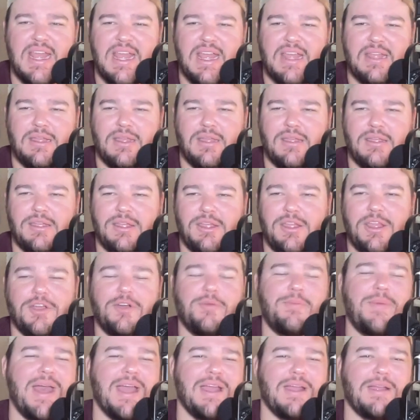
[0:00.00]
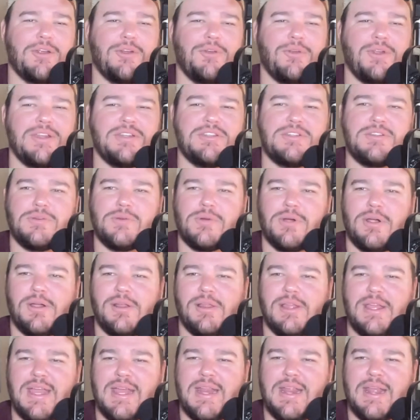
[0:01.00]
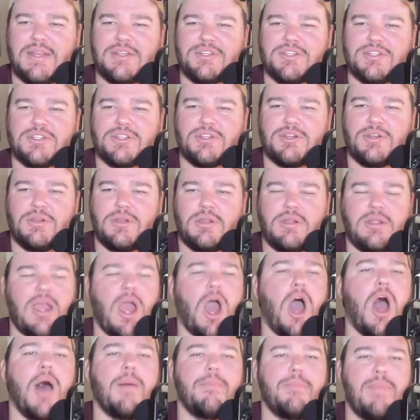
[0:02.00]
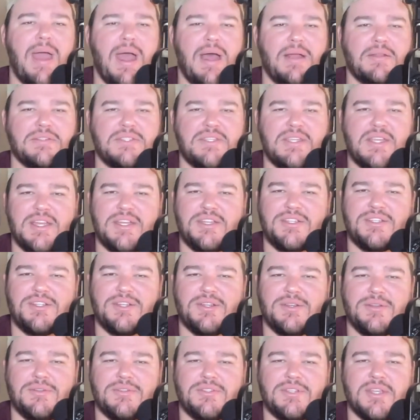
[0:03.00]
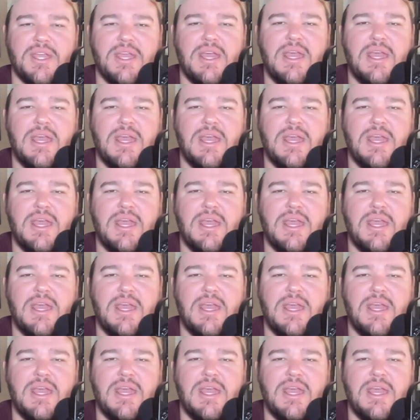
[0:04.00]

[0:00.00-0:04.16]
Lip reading: you go back green too early and it just compounds the issues.